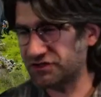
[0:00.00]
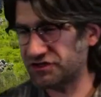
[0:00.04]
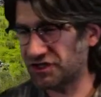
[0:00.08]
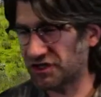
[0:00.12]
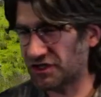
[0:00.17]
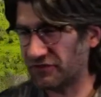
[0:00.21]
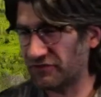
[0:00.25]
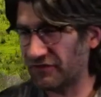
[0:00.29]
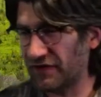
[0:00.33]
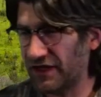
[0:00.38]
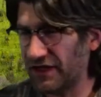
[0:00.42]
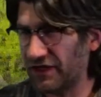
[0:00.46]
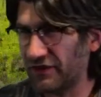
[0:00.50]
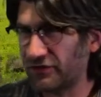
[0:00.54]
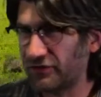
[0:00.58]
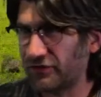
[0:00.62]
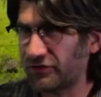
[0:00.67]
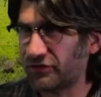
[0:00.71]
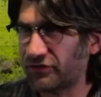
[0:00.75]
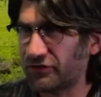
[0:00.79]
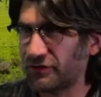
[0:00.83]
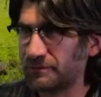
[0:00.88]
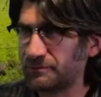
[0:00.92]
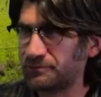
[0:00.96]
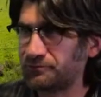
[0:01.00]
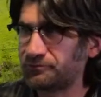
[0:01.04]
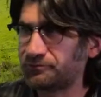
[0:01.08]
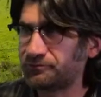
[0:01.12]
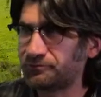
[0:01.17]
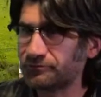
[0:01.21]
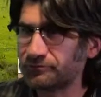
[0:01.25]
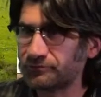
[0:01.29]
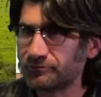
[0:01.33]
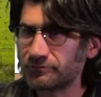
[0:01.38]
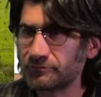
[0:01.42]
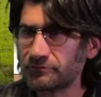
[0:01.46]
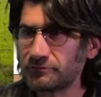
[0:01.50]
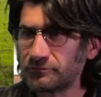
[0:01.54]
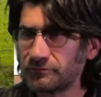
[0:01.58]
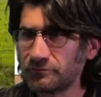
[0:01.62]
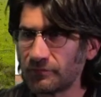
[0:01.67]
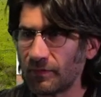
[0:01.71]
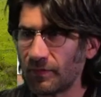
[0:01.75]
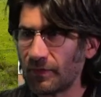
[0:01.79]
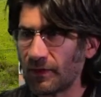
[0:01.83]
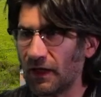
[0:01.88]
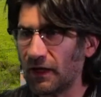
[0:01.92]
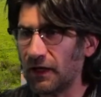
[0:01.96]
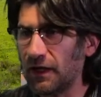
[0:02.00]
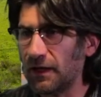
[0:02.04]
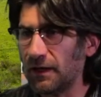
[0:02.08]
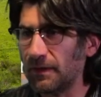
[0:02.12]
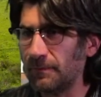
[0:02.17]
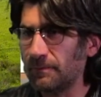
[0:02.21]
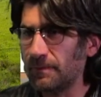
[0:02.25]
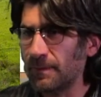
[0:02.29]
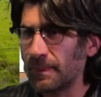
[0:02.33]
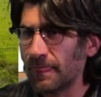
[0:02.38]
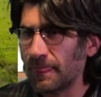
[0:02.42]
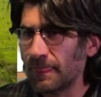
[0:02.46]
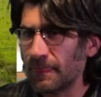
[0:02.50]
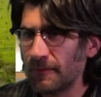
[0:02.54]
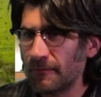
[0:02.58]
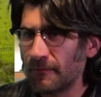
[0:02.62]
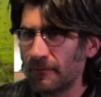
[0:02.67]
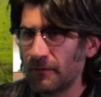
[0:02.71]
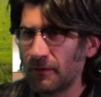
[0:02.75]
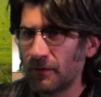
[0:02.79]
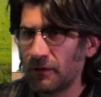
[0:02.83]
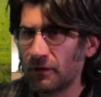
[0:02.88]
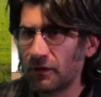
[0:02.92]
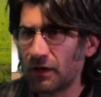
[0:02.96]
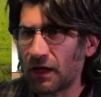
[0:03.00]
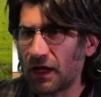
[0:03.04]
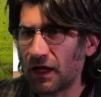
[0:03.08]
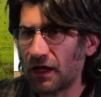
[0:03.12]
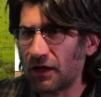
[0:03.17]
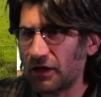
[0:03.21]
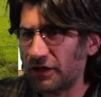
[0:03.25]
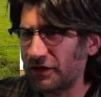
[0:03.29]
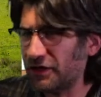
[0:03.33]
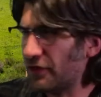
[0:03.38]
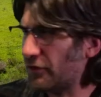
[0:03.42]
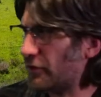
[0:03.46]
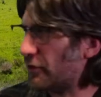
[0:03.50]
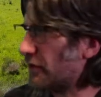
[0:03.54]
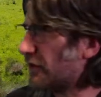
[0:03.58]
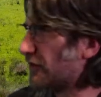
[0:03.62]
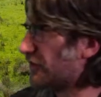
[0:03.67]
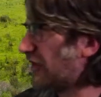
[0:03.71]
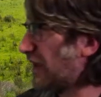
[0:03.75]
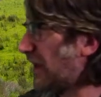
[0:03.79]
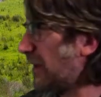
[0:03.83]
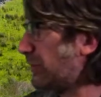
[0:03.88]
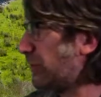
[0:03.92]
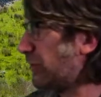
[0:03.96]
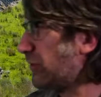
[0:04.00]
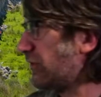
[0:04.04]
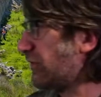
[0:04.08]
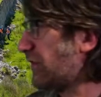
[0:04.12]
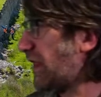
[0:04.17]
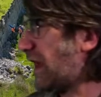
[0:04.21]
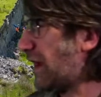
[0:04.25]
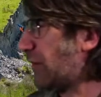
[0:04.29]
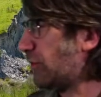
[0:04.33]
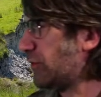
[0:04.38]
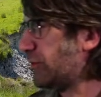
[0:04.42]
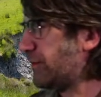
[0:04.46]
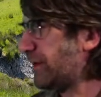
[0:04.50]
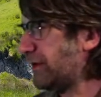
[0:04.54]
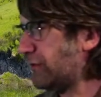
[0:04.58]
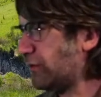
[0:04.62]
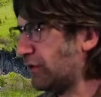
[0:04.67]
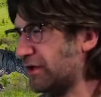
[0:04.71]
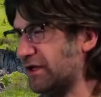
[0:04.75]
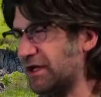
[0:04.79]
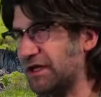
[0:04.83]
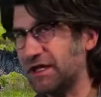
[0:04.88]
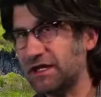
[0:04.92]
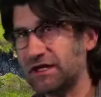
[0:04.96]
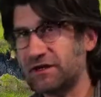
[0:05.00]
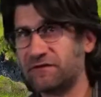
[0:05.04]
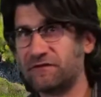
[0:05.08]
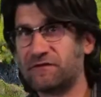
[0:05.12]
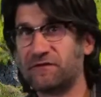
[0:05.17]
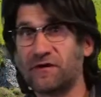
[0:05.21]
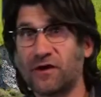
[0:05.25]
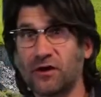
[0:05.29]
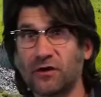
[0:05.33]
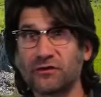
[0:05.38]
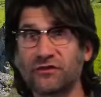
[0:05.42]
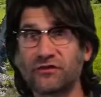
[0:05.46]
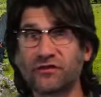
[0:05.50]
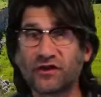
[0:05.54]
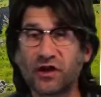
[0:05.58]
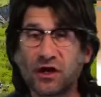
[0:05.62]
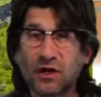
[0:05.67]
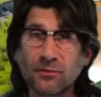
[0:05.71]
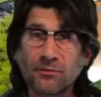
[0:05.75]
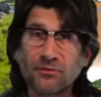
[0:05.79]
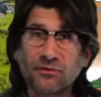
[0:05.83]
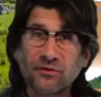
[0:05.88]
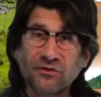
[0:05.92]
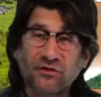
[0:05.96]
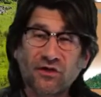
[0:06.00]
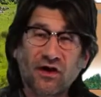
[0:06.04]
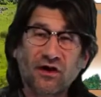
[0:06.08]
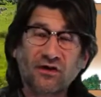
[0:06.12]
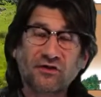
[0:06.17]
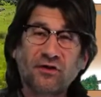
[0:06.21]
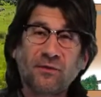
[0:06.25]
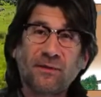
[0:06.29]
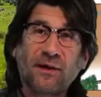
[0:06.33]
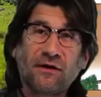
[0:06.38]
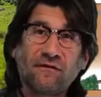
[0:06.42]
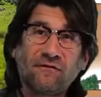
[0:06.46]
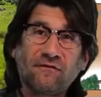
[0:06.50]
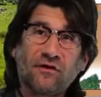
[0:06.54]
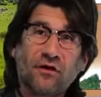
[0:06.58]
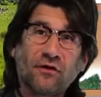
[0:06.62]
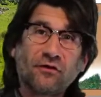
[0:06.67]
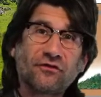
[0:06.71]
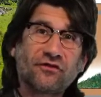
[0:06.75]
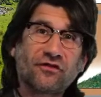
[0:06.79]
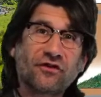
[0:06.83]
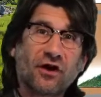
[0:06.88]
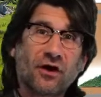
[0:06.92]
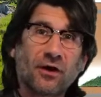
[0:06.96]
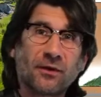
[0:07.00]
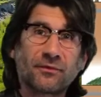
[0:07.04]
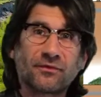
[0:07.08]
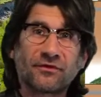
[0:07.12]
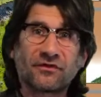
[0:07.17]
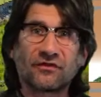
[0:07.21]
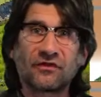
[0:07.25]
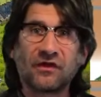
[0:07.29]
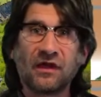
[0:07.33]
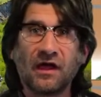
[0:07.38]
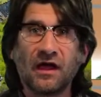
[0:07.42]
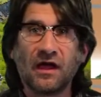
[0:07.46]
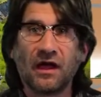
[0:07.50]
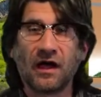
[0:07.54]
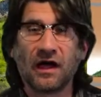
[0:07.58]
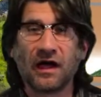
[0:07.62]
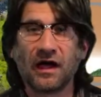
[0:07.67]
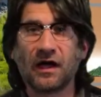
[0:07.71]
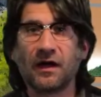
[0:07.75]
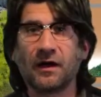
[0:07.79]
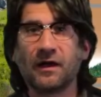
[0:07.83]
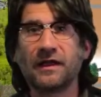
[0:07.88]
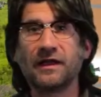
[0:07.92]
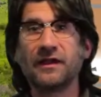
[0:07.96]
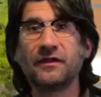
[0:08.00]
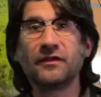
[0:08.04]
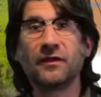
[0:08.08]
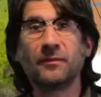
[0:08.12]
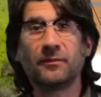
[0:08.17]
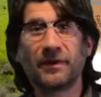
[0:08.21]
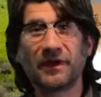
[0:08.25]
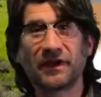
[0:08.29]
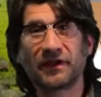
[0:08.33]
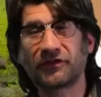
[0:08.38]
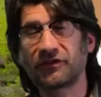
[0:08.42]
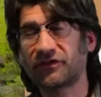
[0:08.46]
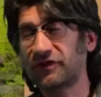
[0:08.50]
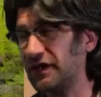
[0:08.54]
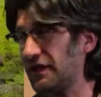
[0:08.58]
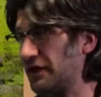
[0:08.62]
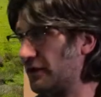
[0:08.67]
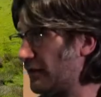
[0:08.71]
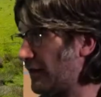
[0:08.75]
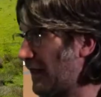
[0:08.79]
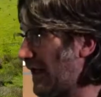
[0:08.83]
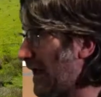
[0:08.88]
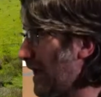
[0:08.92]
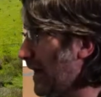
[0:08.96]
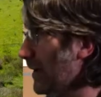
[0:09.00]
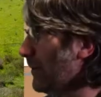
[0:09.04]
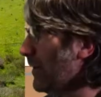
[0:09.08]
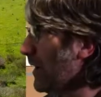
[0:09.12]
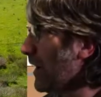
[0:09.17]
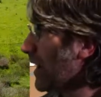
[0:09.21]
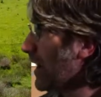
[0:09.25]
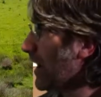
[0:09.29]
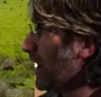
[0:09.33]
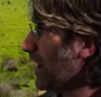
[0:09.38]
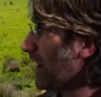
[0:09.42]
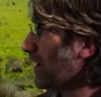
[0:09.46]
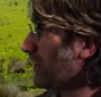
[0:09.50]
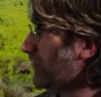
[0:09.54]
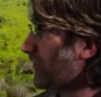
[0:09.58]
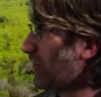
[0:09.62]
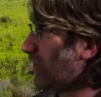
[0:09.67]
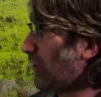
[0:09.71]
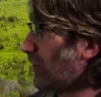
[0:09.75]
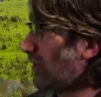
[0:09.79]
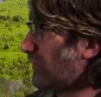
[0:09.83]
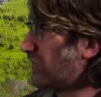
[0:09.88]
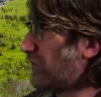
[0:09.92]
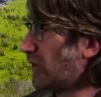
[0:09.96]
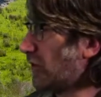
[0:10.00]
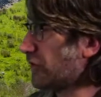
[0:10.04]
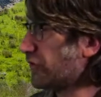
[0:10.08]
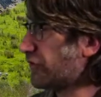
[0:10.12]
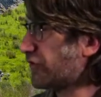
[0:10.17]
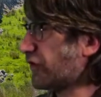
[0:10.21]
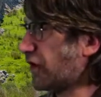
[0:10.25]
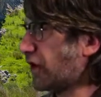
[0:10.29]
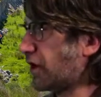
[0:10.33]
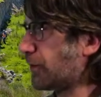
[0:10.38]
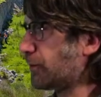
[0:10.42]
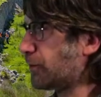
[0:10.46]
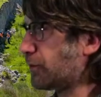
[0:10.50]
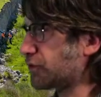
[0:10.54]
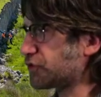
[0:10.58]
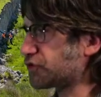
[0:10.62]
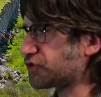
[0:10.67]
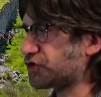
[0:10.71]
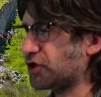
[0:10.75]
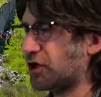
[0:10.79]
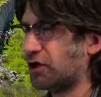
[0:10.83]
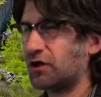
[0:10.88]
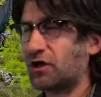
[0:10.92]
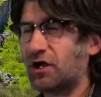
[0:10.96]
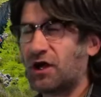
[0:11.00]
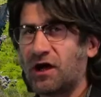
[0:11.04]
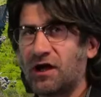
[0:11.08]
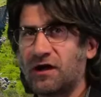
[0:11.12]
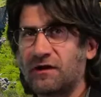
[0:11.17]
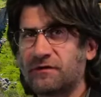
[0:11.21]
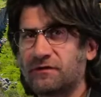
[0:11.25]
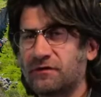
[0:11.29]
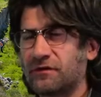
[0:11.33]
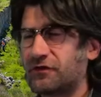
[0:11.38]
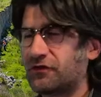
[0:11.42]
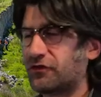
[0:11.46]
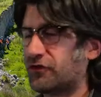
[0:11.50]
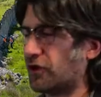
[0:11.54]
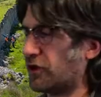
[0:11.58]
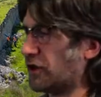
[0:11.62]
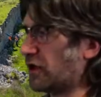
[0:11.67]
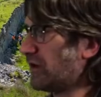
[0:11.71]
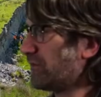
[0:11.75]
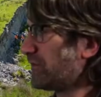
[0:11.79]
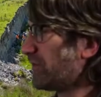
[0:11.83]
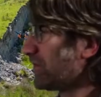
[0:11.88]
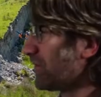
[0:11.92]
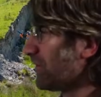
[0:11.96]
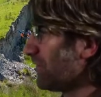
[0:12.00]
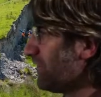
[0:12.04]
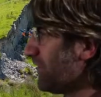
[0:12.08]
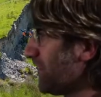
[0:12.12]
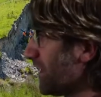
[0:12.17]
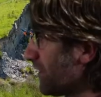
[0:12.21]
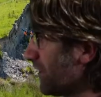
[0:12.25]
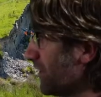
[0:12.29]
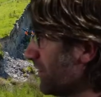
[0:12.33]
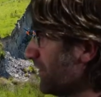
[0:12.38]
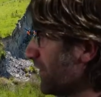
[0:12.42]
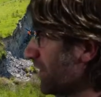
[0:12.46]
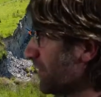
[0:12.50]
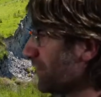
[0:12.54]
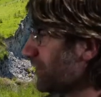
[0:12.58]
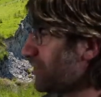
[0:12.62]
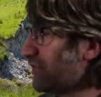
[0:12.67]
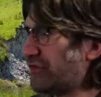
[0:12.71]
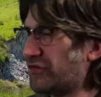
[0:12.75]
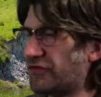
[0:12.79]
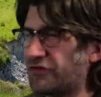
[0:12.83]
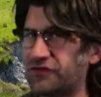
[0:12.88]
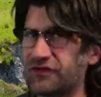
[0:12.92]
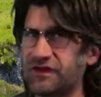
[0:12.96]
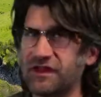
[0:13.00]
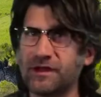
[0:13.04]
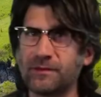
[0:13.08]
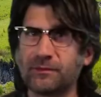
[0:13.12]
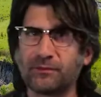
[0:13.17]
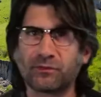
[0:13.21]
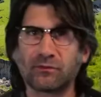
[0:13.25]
events. Another example of that would be looking at fault scarps. We talked about fault scarps in the Big Sink lab, and so a fault scarp will start off as a very, very steep